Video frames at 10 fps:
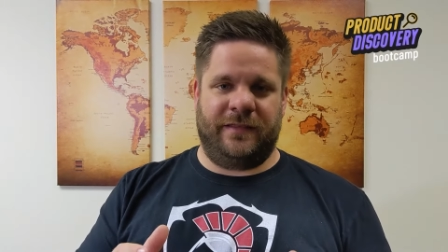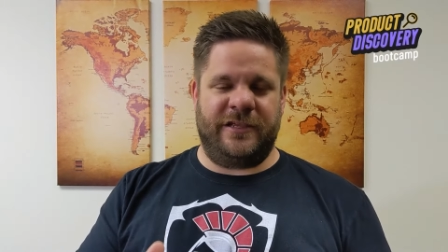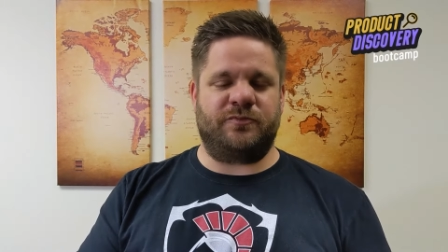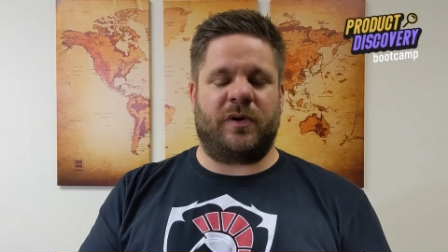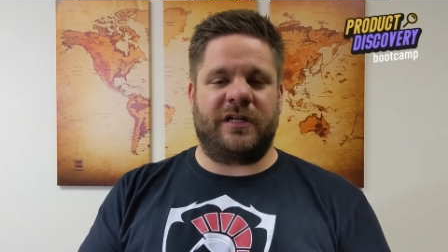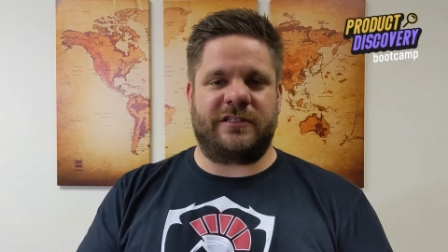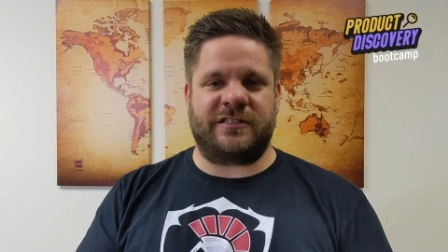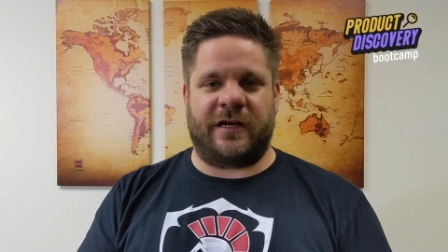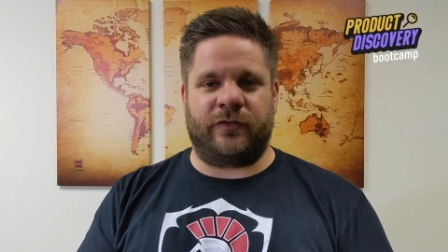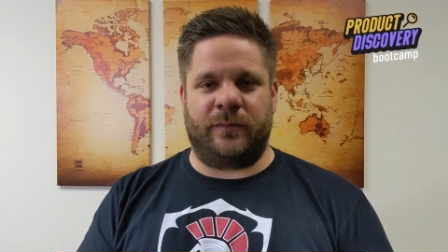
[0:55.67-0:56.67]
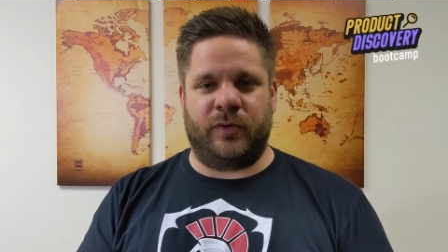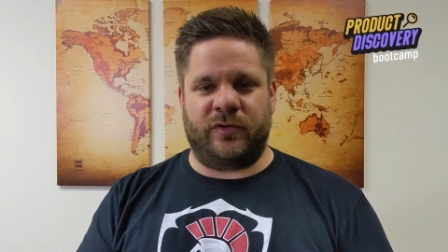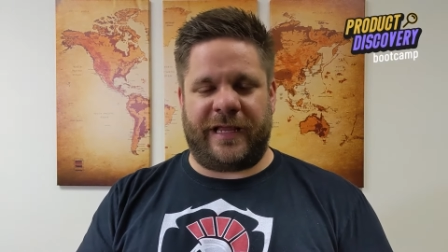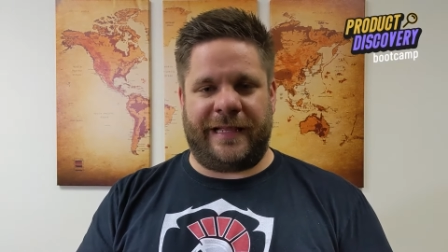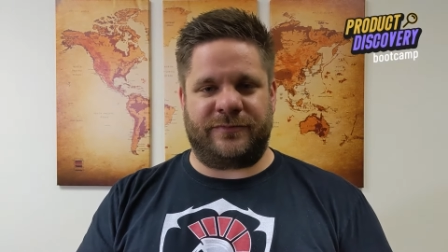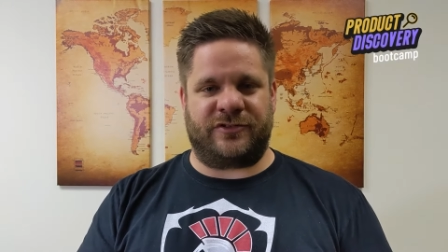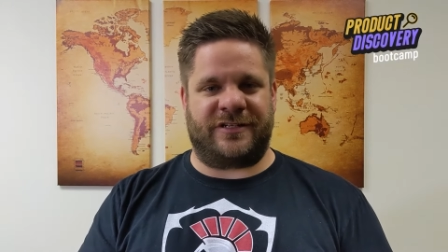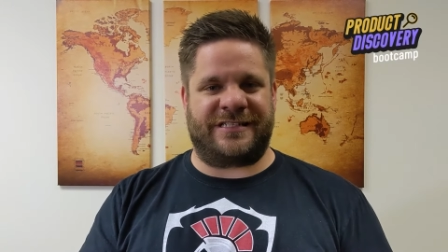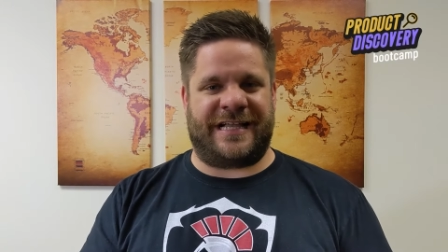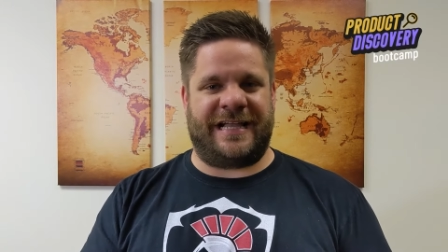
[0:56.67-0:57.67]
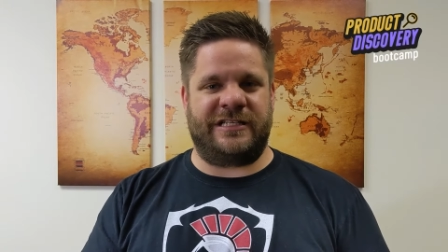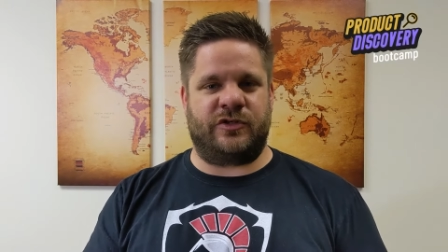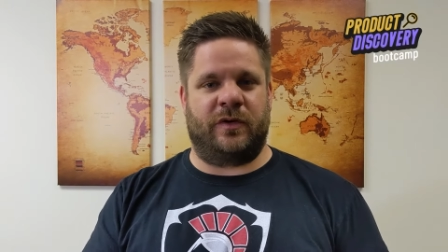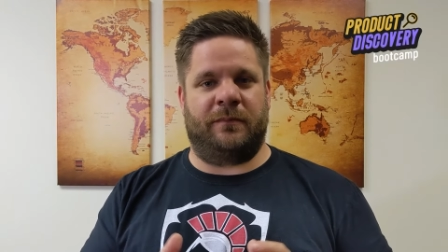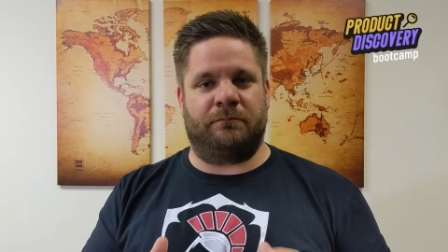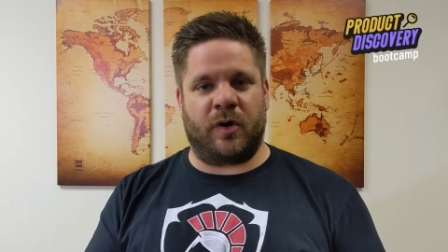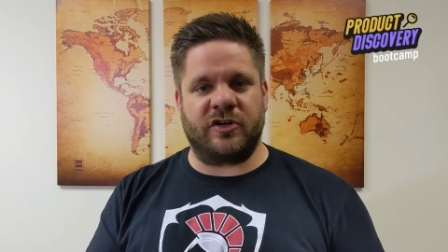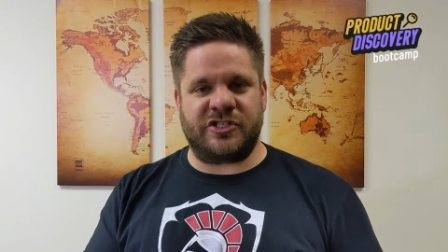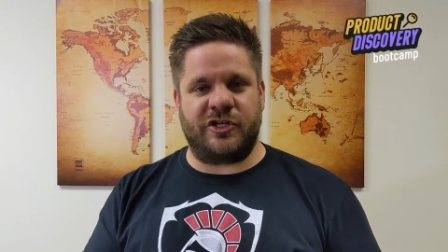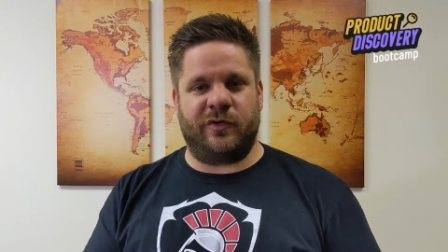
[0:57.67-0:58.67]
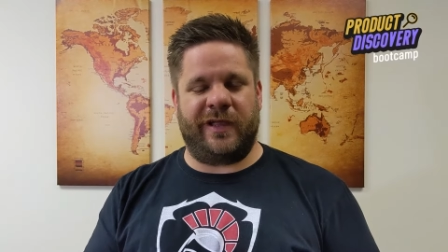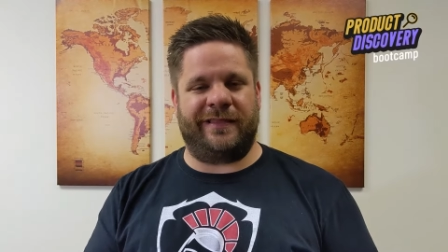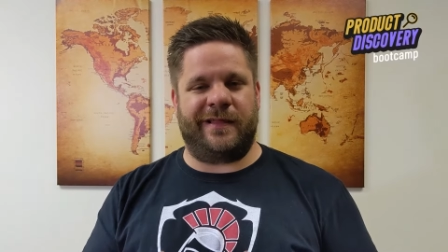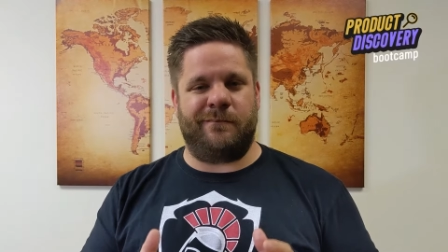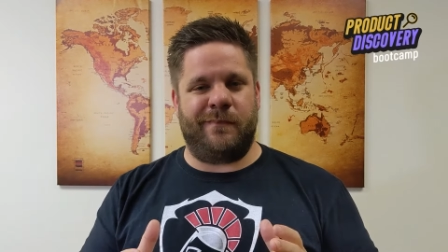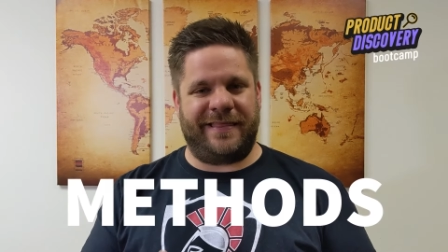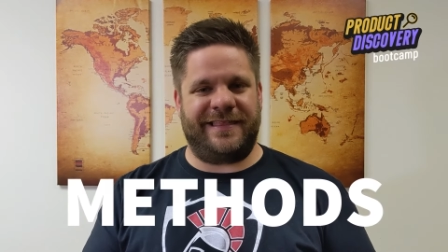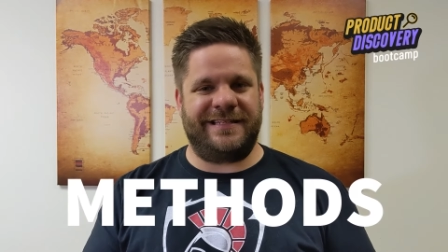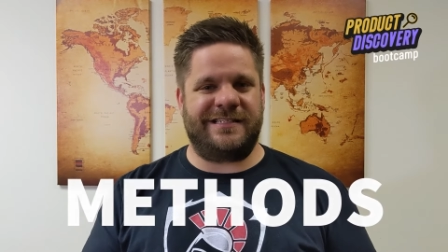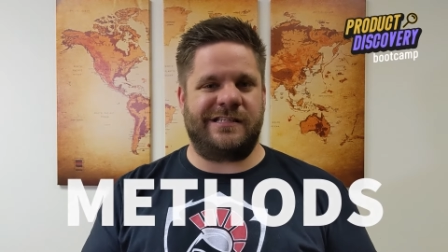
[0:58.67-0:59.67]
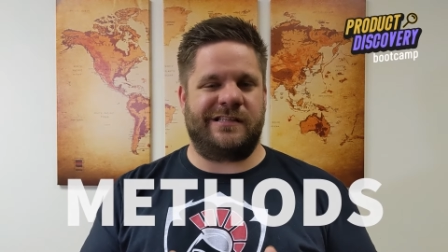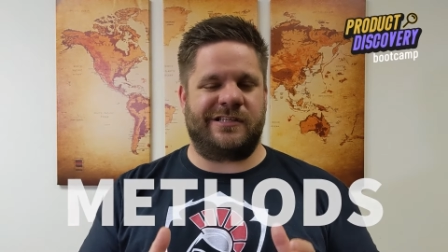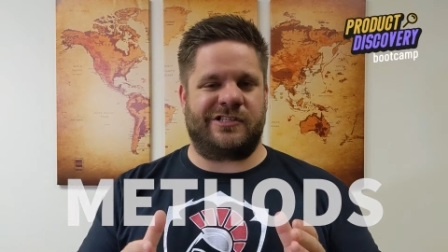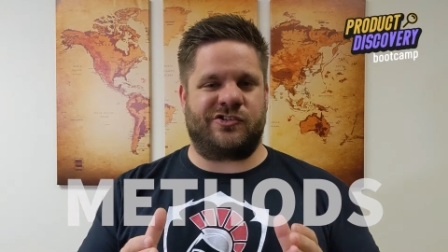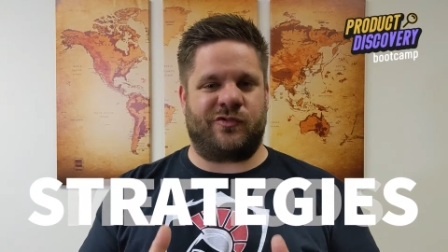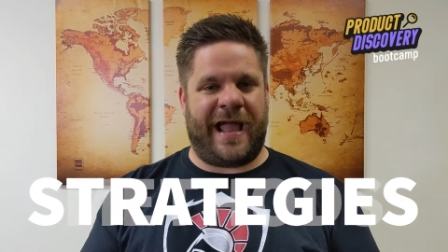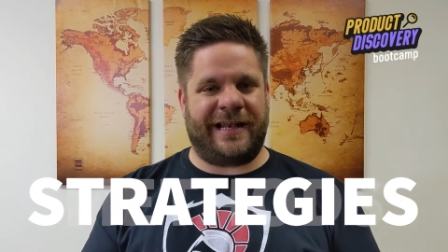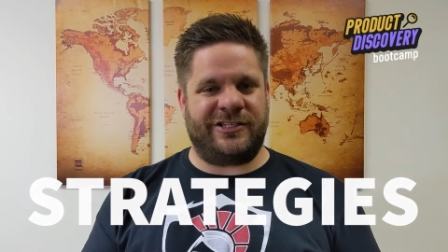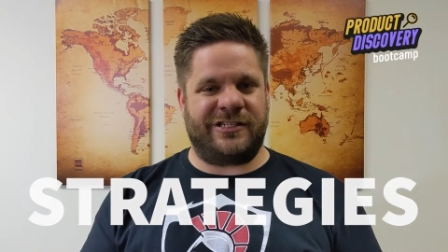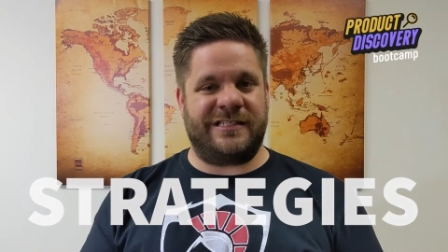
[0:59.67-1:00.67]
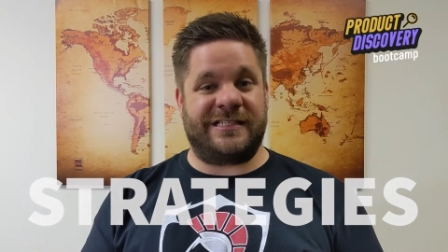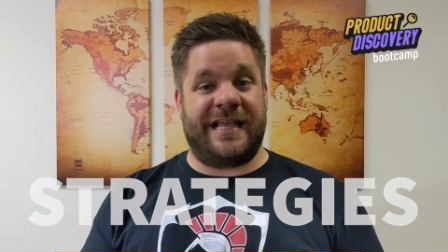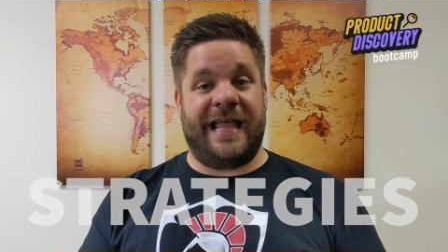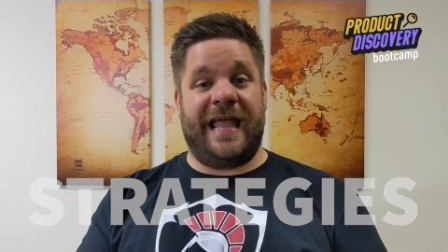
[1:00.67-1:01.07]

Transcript: These product discovery boot camps are designed to immerse you in the methods, the strategies,